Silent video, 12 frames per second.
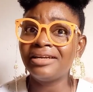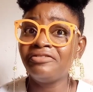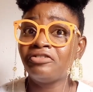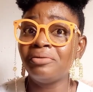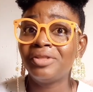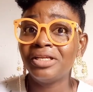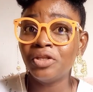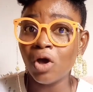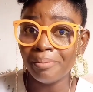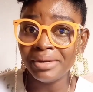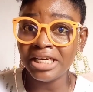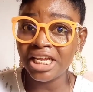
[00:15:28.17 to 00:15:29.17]
From the
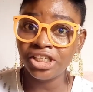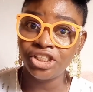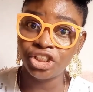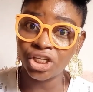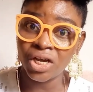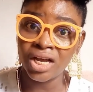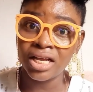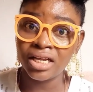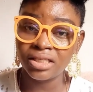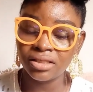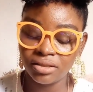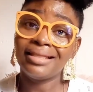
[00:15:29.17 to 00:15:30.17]

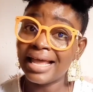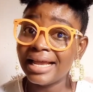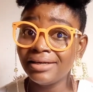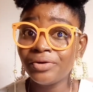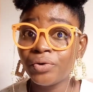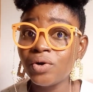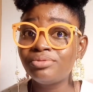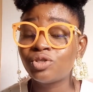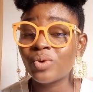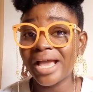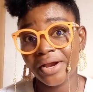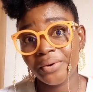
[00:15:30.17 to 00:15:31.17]
nominations, then groups
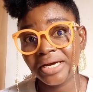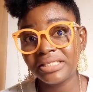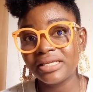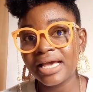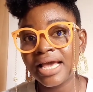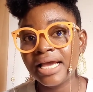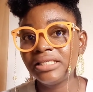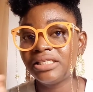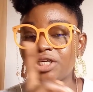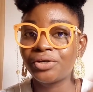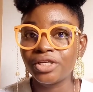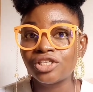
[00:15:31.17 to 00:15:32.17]
were created, the
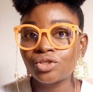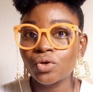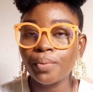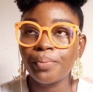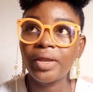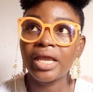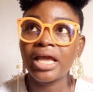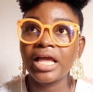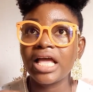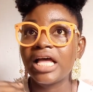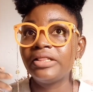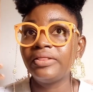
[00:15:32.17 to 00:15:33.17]
Christopia
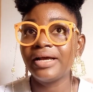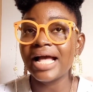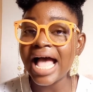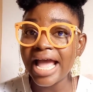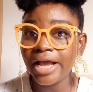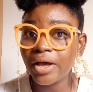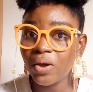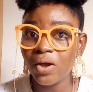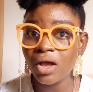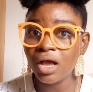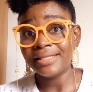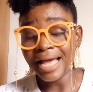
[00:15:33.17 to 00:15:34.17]
and the
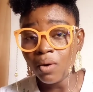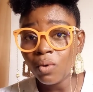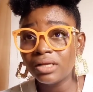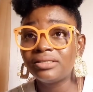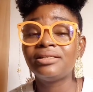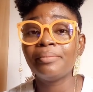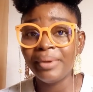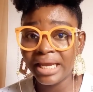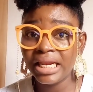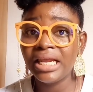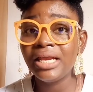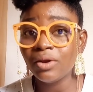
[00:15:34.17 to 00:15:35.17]
Icon. That was the
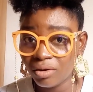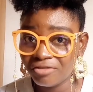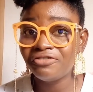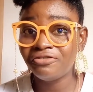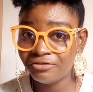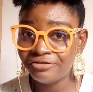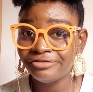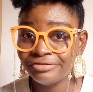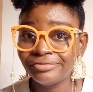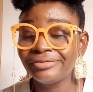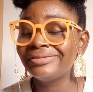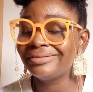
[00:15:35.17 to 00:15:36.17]
beginning
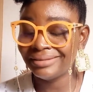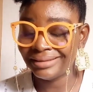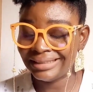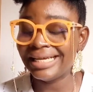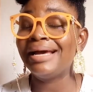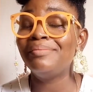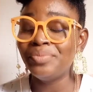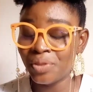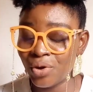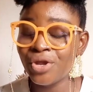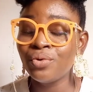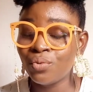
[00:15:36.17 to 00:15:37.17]
of them
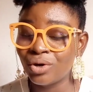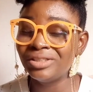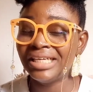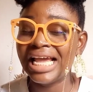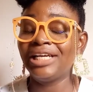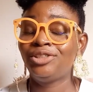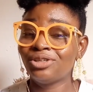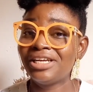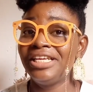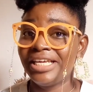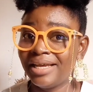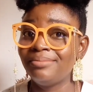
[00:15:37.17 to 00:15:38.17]
knowing what they
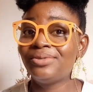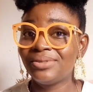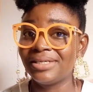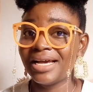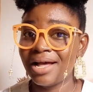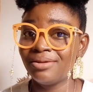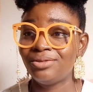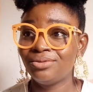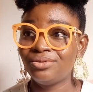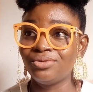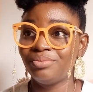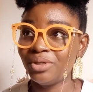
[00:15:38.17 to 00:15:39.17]
actually came to the house to
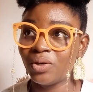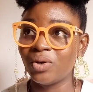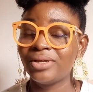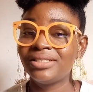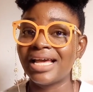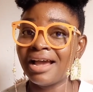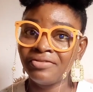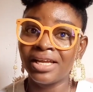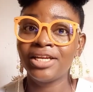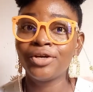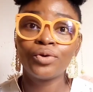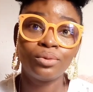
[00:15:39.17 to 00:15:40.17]
do, because after
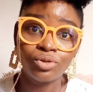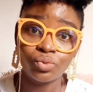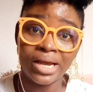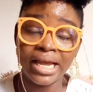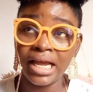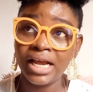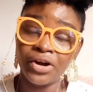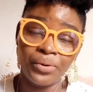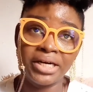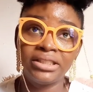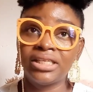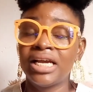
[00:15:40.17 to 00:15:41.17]
the groups were
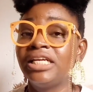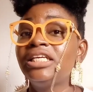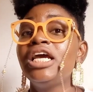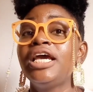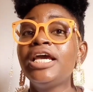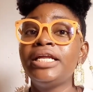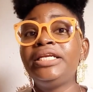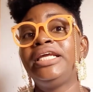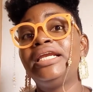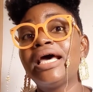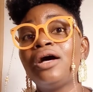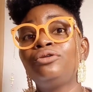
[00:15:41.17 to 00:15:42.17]
created, they
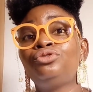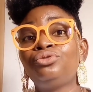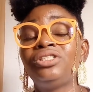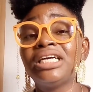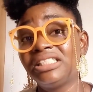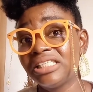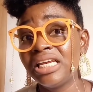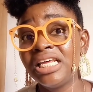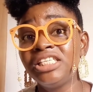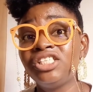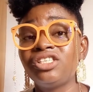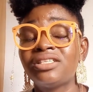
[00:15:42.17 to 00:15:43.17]
now do their
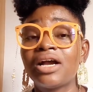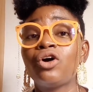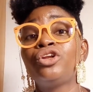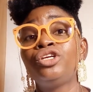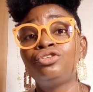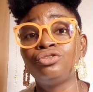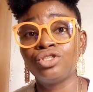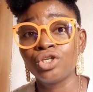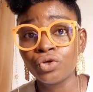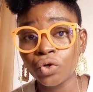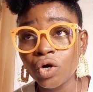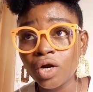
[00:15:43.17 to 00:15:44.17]
challenges according to their
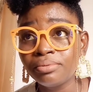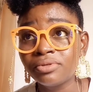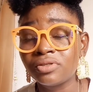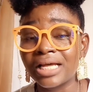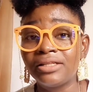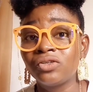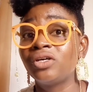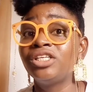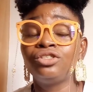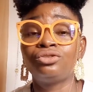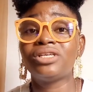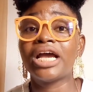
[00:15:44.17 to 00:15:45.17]
groups,
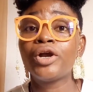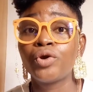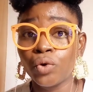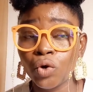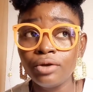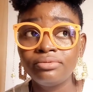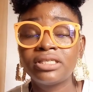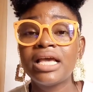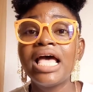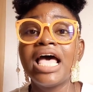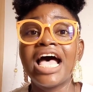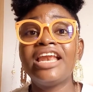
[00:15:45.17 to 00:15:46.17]

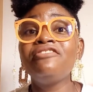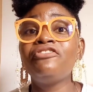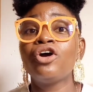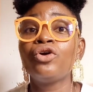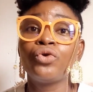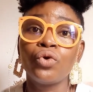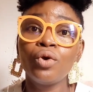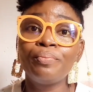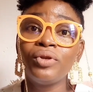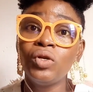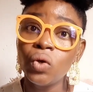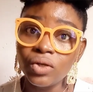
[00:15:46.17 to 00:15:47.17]
and if your group
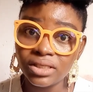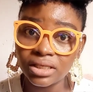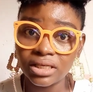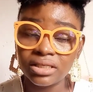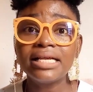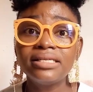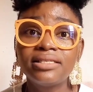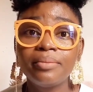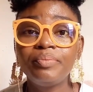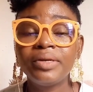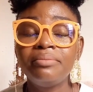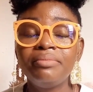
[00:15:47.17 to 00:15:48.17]
loses, that
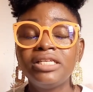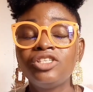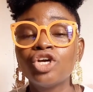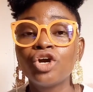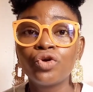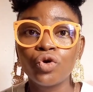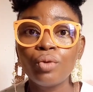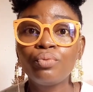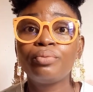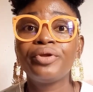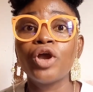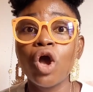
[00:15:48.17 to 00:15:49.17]
simply means your group
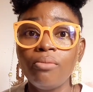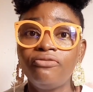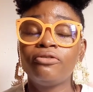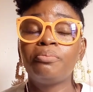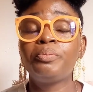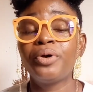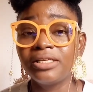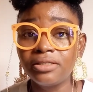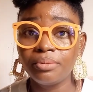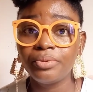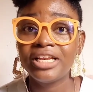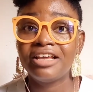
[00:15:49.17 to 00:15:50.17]
will be up for
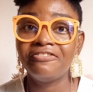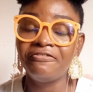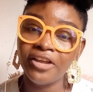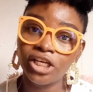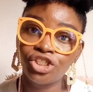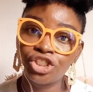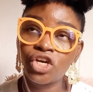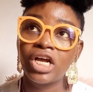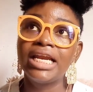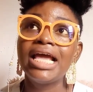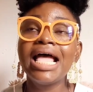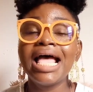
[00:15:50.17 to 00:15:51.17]
possible
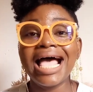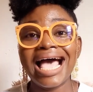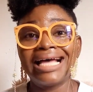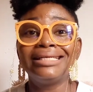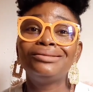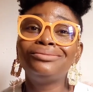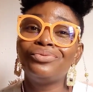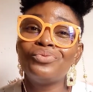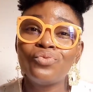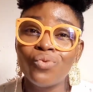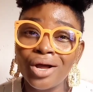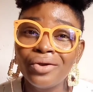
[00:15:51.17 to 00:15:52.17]
eviction and
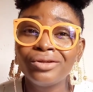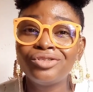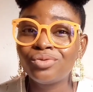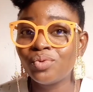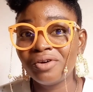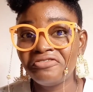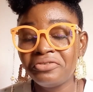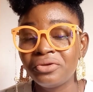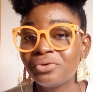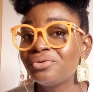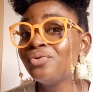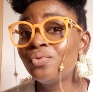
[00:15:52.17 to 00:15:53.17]
one or two of
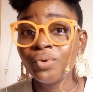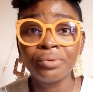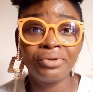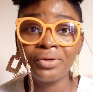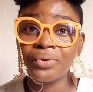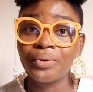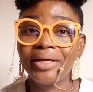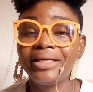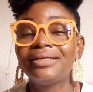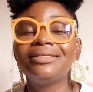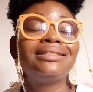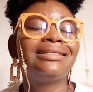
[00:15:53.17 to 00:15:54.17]
you will be going.